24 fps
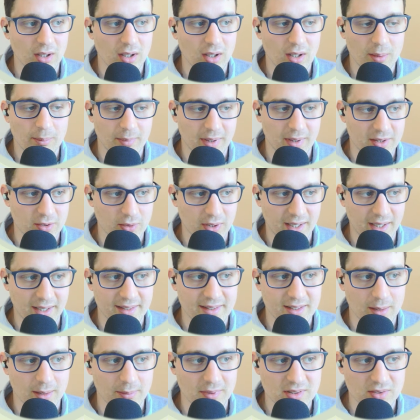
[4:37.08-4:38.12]
menu
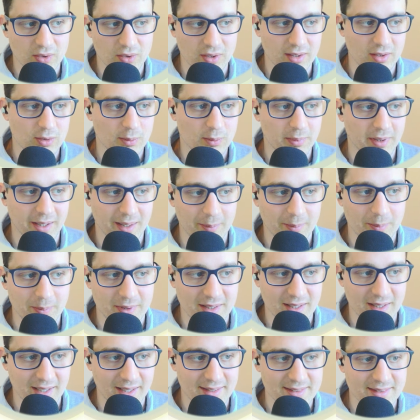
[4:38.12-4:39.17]
item is going to be
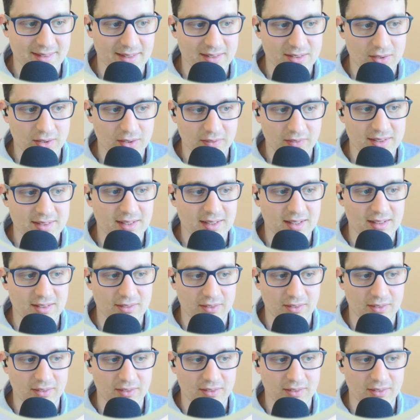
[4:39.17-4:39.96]
APIs and services,